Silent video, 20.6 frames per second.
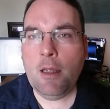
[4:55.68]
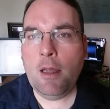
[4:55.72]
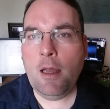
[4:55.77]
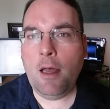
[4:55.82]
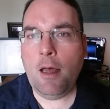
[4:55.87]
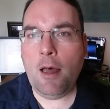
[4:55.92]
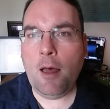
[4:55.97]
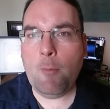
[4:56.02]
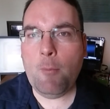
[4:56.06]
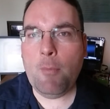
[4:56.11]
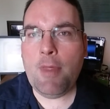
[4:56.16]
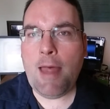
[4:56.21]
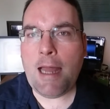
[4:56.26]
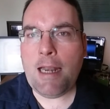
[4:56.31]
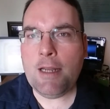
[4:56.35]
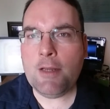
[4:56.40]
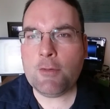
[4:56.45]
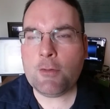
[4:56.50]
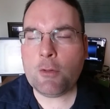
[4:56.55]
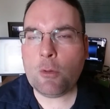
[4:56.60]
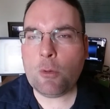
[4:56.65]
that
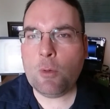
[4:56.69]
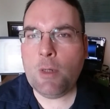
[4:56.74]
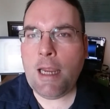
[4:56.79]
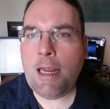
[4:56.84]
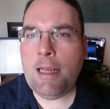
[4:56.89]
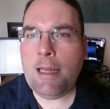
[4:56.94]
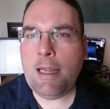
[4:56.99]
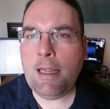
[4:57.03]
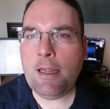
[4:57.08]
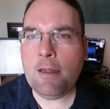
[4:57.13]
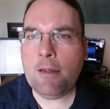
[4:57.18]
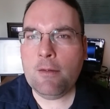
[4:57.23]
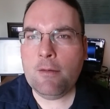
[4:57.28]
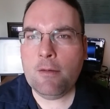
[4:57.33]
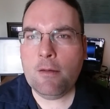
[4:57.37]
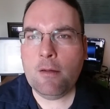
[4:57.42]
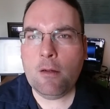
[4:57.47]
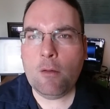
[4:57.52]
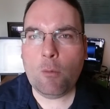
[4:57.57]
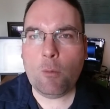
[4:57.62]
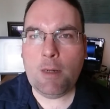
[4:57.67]
is creating
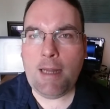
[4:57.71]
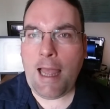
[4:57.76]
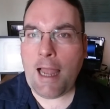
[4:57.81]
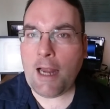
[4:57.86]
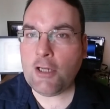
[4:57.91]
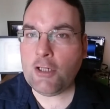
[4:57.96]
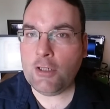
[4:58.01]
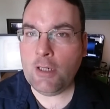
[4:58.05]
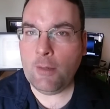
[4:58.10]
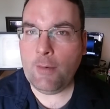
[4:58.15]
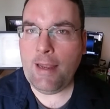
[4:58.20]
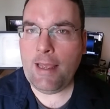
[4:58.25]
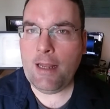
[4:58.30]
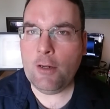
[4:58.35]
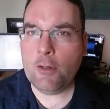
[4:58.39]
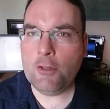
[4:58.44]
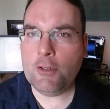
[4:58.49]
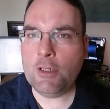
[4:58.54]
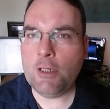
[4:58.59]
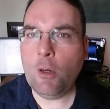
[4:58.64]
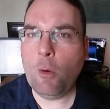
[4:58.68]
reactionary
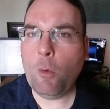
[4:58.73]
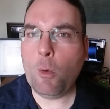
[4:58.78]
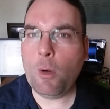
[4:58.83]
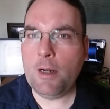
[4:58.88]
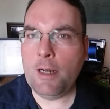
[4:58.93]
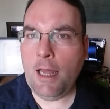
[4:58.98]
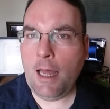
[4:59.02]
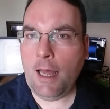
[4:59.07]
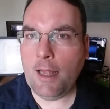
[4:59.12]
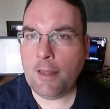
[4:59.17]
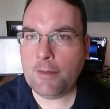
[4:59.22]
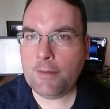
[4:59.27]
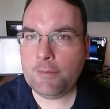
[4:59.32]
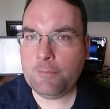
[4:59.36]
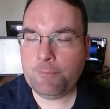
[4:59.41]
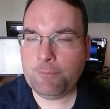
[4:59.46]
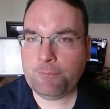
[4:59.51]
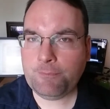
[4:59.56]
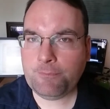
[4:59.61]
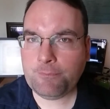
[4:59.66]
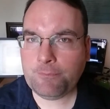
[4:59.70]
energy or not.
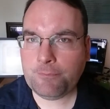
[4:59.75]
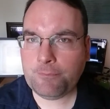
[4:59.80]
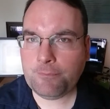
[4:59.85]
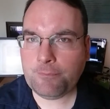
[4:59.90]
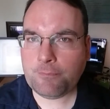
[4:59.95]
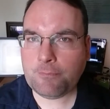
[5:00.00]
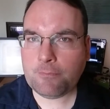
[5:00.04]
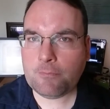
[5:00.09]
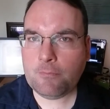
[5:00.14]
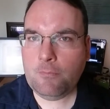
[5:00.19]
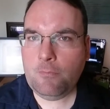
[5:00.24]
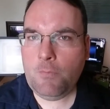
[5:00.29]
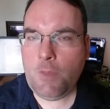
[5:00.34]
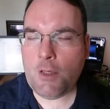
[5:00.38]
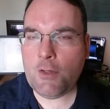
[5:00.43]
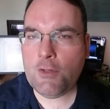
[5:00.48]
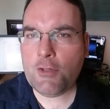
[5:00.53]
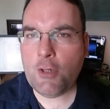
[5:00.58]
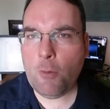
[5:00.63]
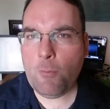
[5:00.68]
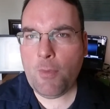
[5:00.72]

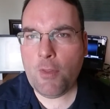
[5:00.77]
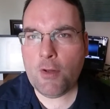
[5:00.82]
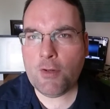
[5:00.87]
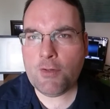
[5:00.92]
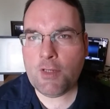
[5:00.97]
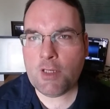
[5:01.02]
So there's